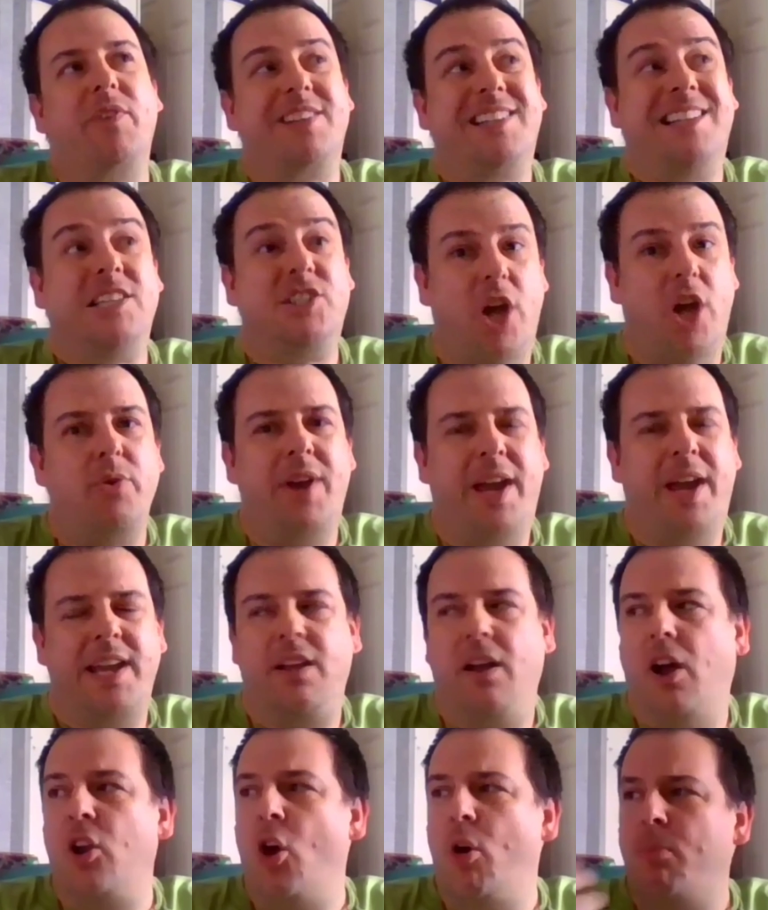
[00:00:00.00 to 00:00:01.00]
obviously
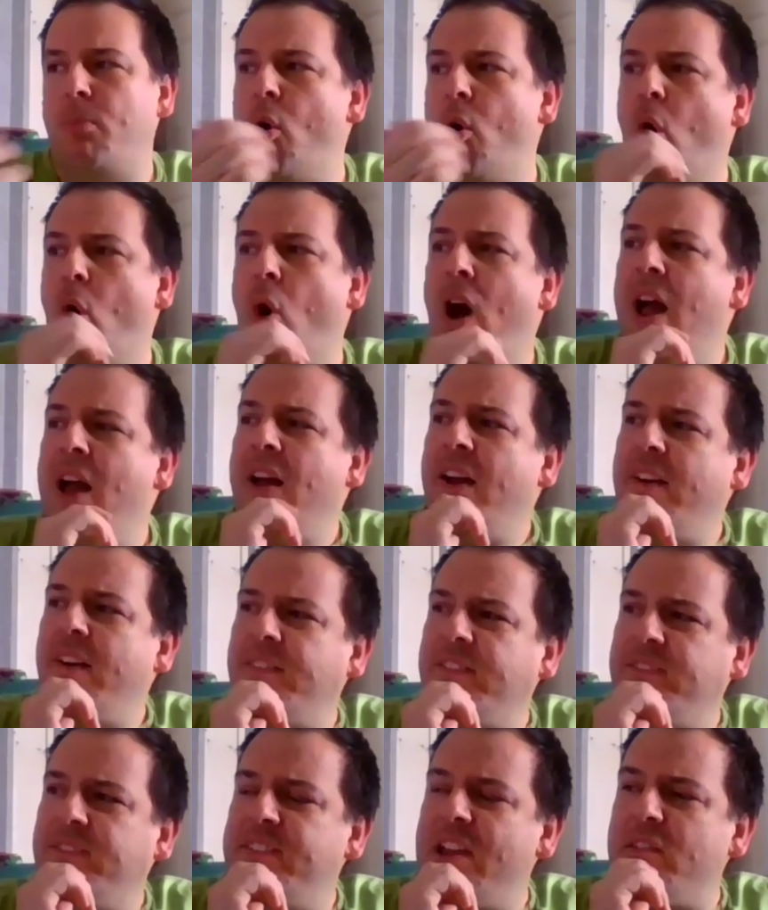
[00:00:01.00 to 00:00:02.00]
donate a lot more.
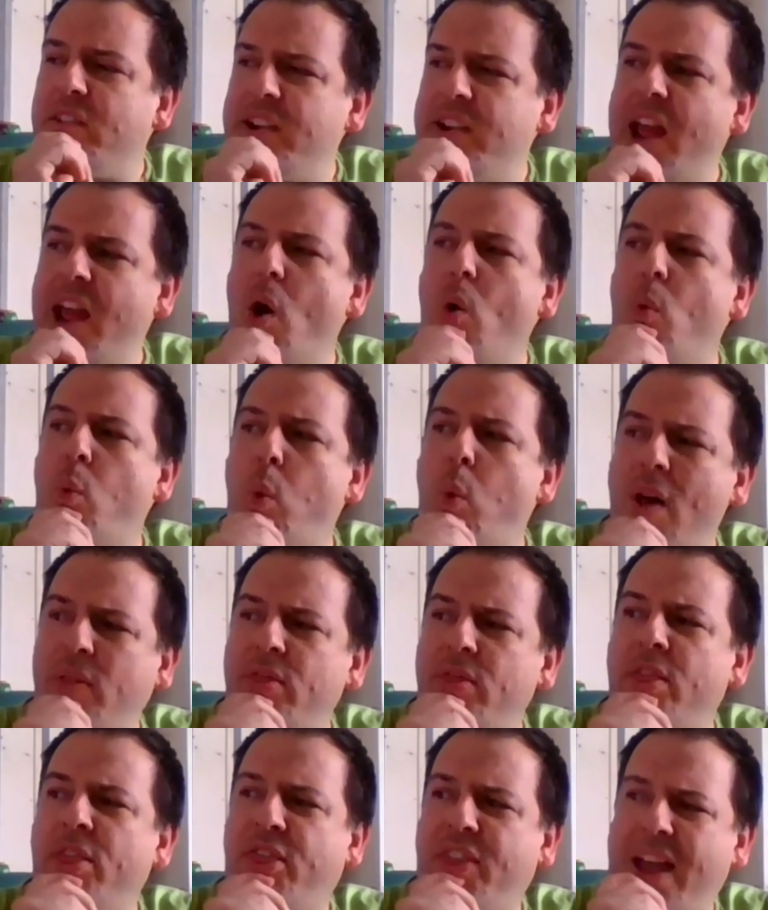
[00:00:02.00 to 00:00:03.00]
There are now
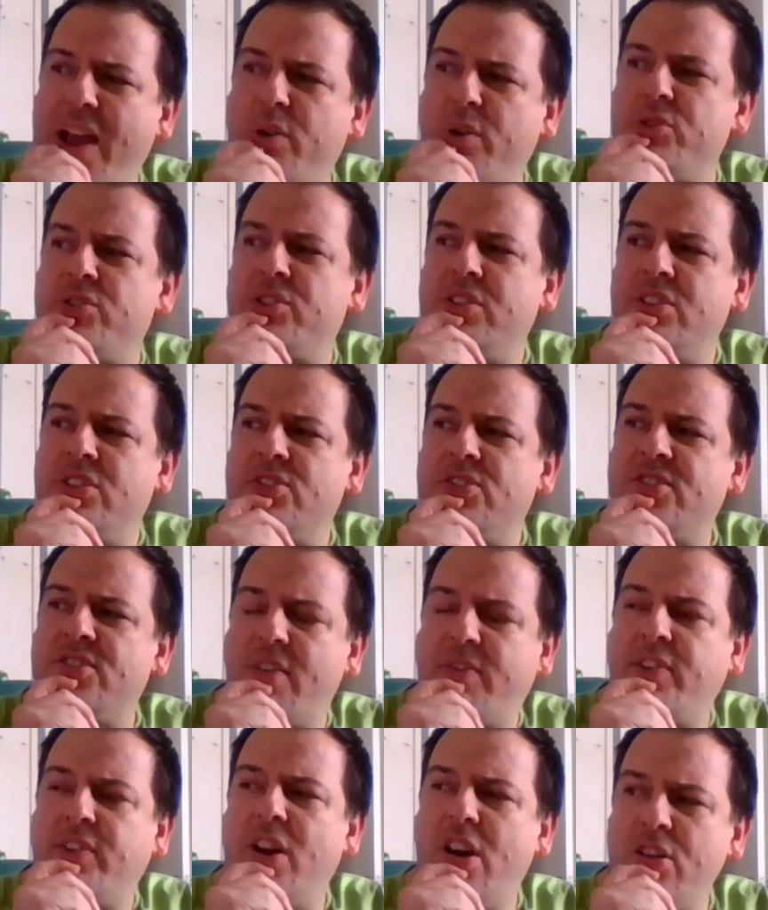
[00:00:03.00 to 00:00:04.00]

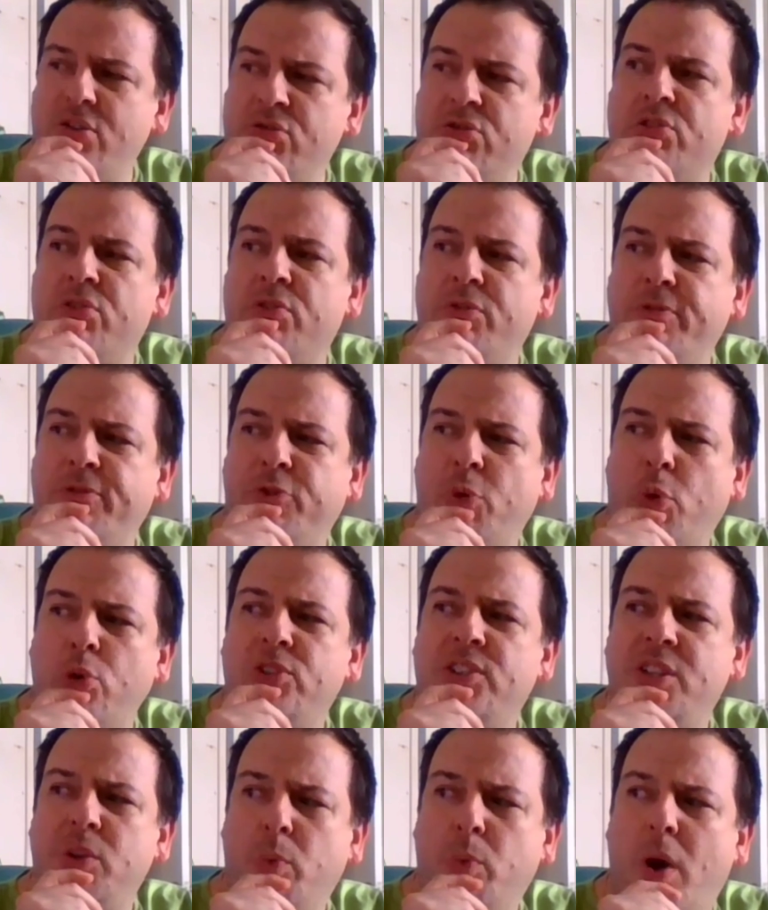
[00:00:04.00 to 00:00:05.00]

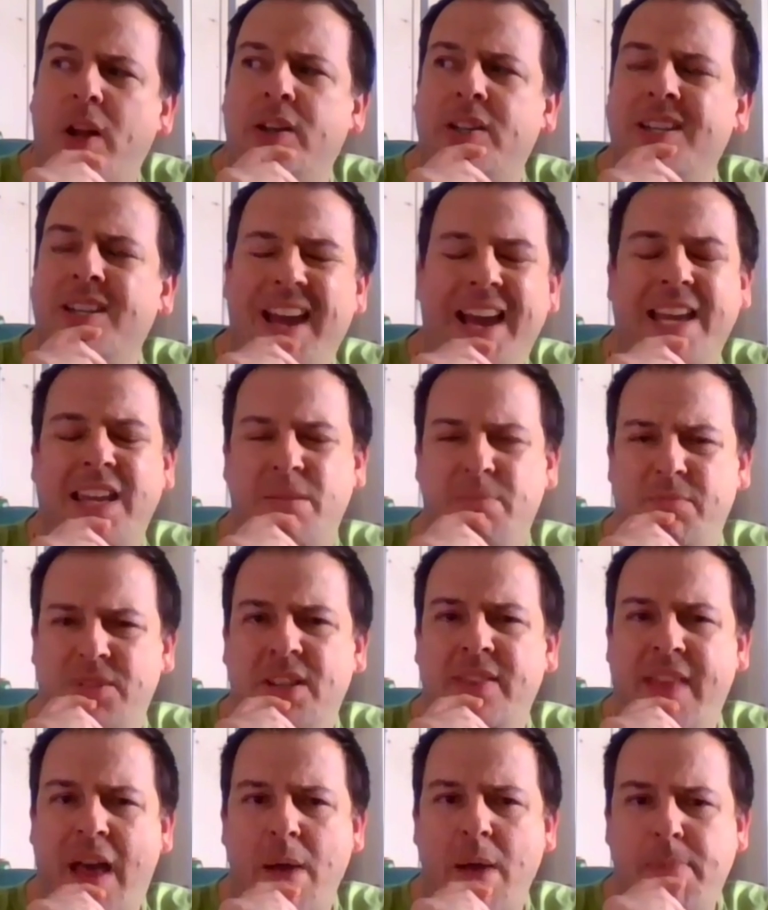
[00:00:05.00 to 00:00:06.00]
1,741
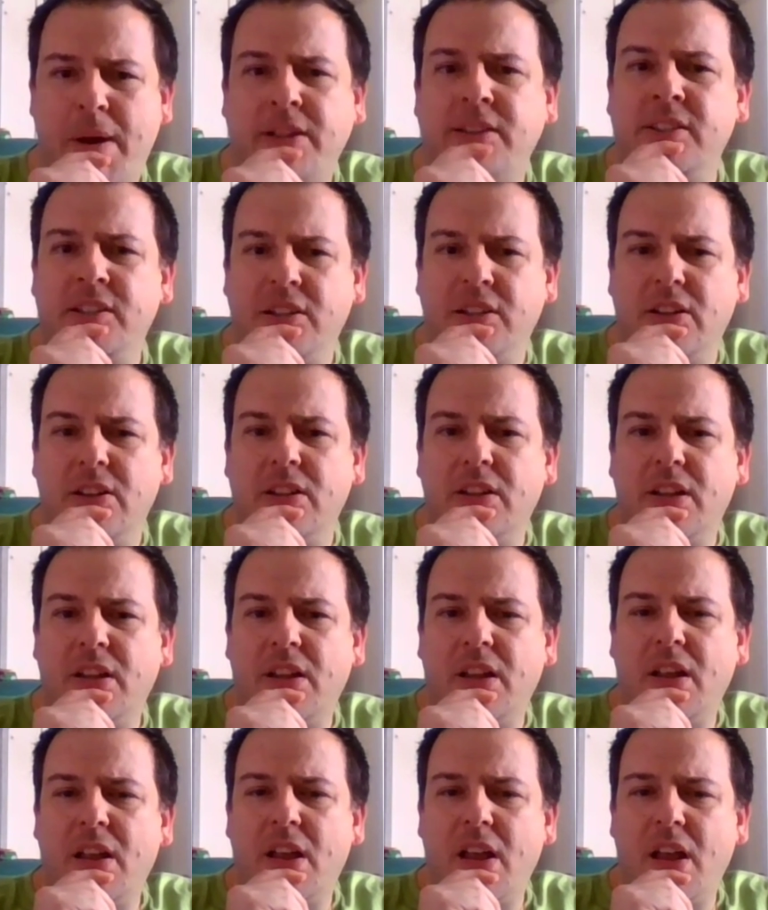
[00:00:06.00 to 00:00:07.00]
games in that bundle.